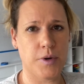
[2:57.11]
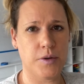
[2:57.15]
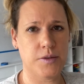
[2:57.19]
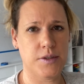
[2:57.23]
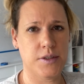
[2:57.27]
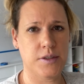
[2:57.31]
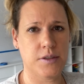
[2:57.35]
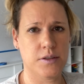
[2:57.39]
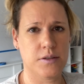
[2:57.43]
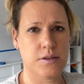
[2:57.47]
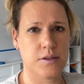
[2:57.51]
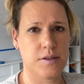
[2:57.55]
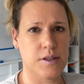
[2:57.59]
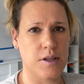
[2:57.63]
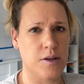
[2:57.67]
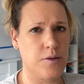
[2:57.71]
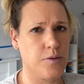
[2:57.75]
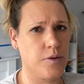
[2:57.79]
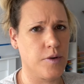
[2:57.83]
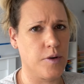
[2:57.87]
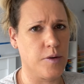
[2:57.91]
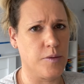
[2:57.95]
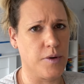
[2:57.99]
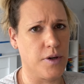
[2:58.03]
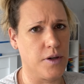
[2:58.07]
didn't sleep
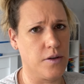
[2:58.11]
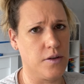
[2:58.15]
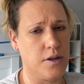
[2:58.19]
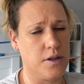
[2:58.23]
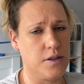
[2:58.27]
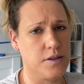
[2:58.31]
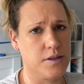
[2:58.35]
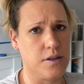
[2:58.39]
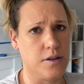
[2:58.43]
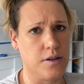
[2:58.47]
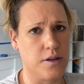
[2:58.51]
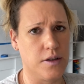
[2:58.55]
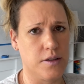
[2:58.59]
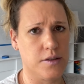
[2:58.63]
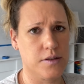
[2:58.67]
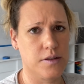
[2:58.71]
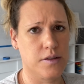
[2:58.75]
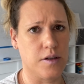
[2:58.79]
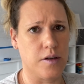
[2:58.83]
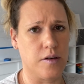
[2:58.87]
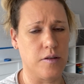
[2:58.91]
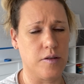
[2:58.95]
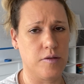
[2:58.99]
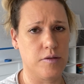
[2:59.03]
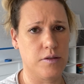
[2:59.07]
very well last night,
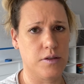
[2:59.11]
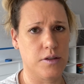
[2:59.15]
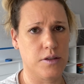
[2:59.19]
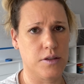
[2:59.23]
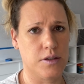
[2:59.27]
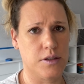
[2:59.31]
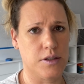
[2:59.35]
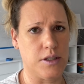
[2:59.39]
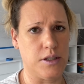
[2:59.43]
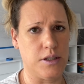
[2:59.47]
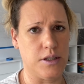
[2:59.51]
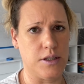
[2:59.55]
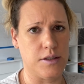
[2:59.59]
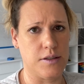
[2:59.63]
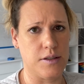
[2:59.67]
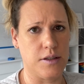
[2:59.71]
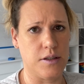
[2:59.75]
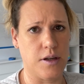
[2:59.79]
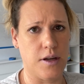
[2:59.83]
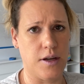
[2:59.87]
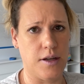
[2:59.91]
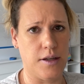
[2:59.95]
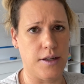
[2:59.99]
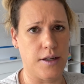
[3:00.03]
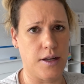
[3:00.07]
so she needs an
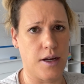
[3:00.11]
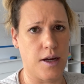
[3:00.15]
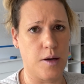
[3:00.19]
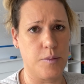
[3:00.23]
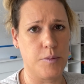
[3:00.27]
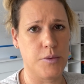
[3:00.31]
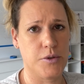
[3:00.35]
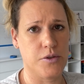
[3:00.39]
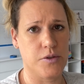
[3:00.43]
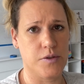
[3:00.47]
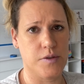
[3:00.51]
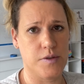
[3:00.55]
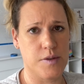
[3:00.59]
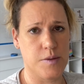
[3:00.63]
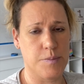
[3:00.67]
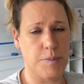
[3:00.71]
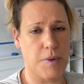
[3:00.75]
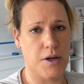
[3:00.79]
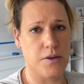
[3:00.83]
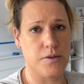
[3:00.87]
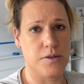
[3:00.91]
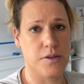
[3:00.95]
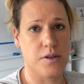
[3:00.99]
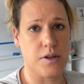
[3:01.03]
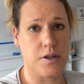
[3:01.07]
early nap. John's
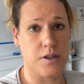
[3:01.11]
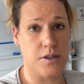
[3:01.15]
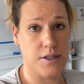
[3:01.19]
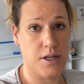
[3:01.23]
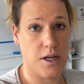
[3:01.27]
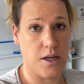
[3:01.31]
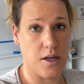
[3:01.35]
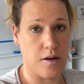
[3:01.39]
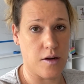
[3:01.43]
about to go and take